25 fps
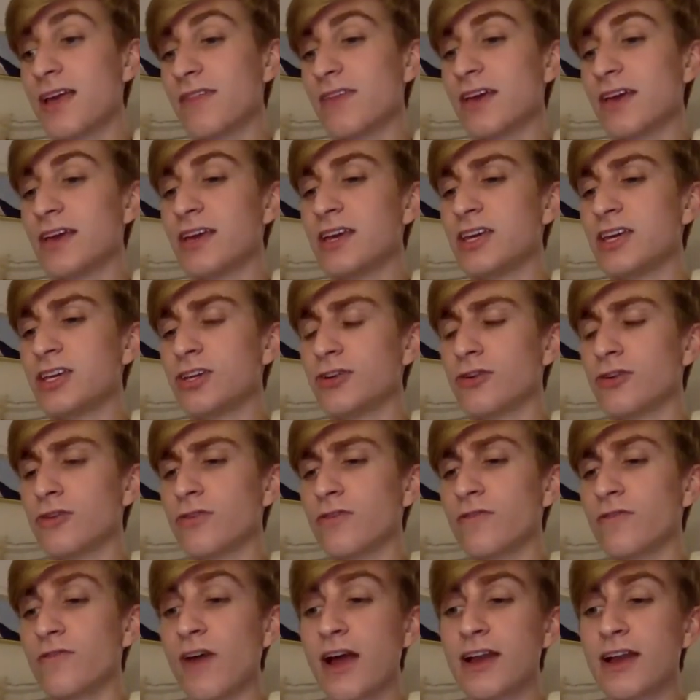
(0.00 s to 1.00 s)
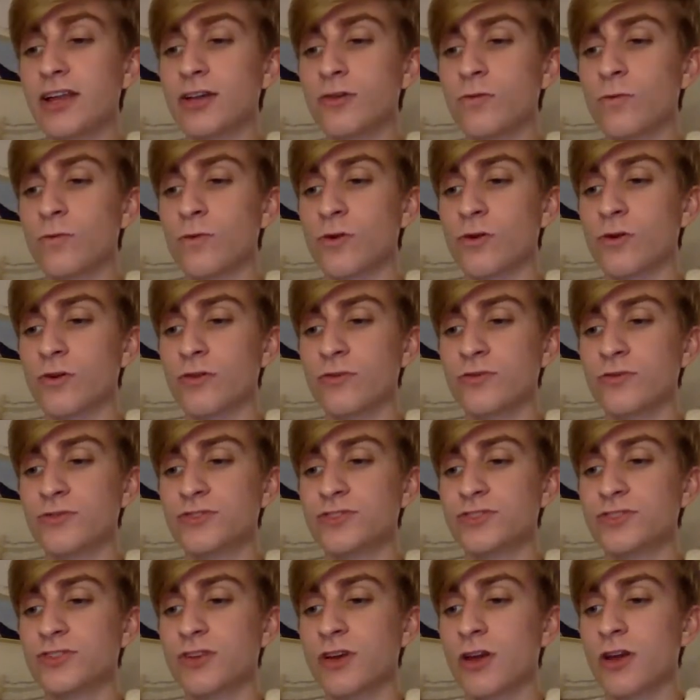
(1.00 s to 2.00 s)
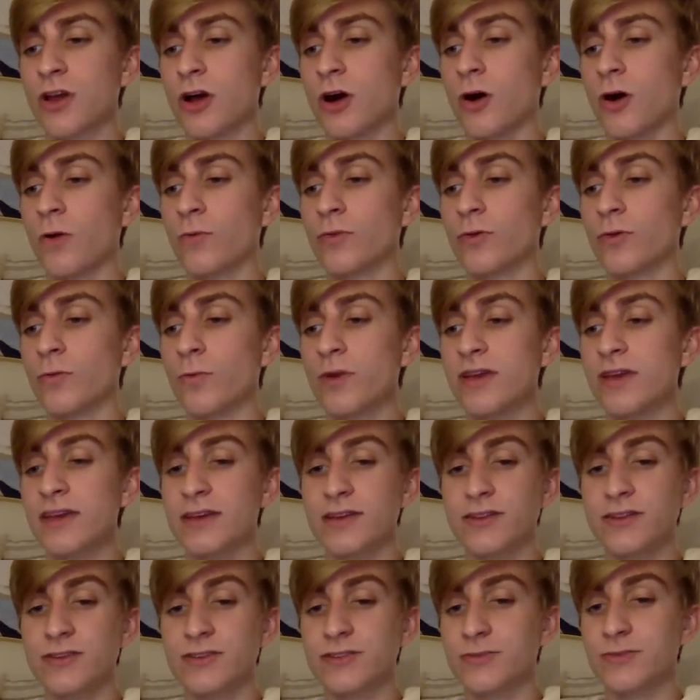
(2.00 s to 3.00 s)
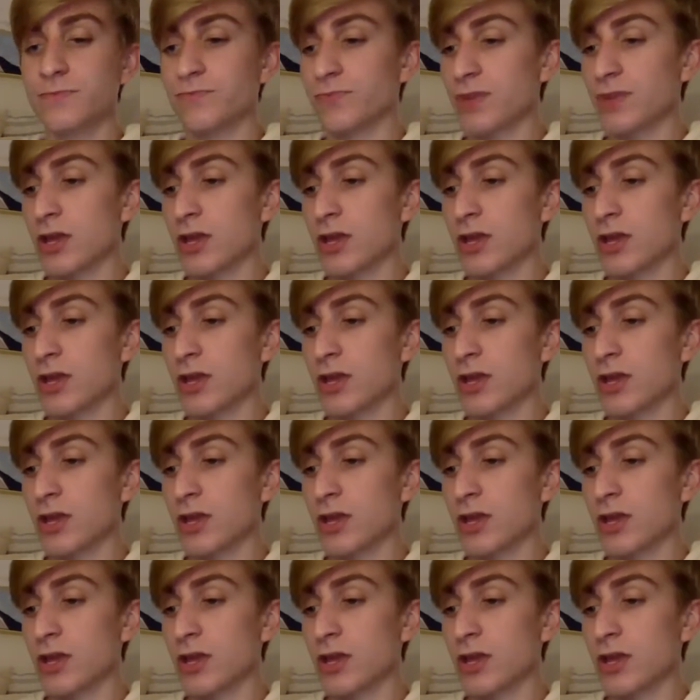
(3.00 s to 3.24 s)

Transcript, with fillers: They hear fighting words on the wind.